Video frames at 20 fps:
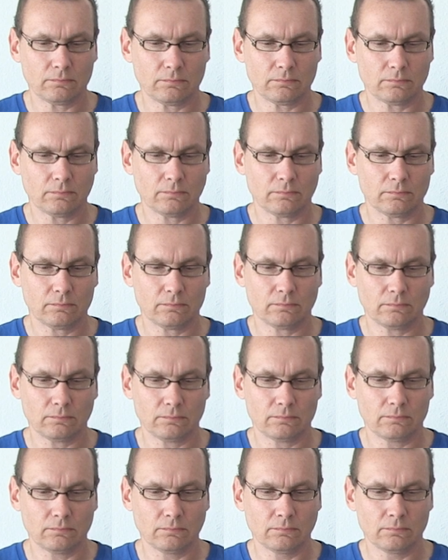
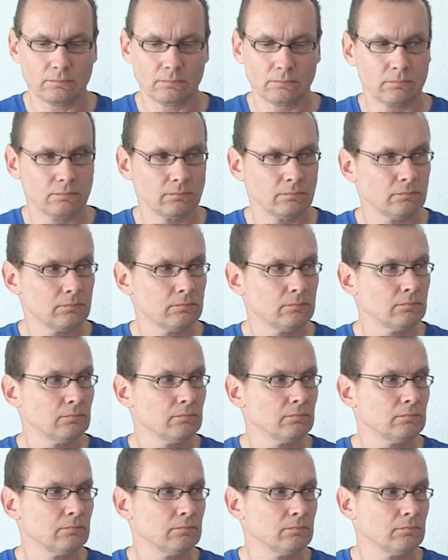
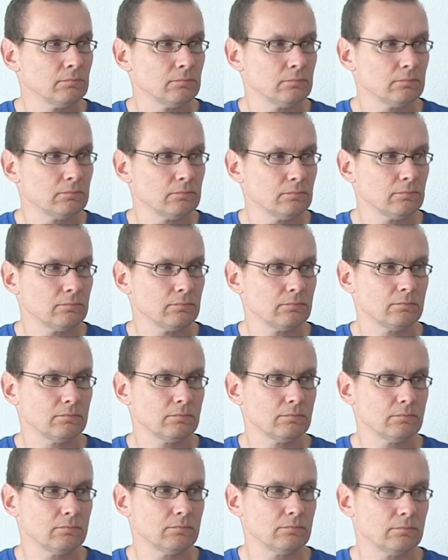
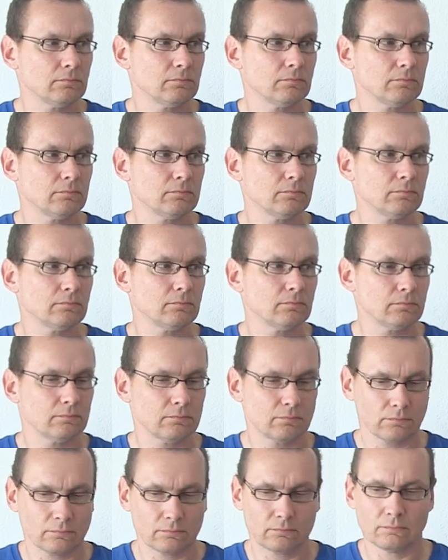
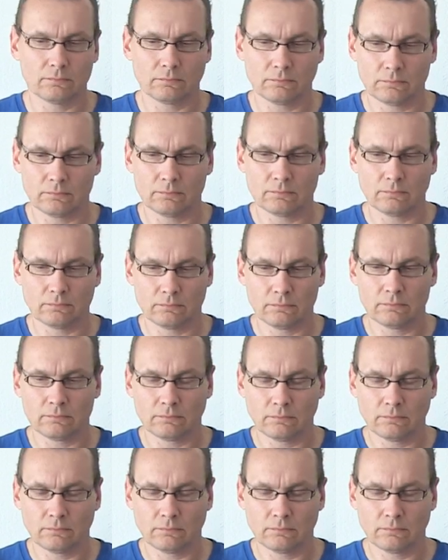The person shown says nothing.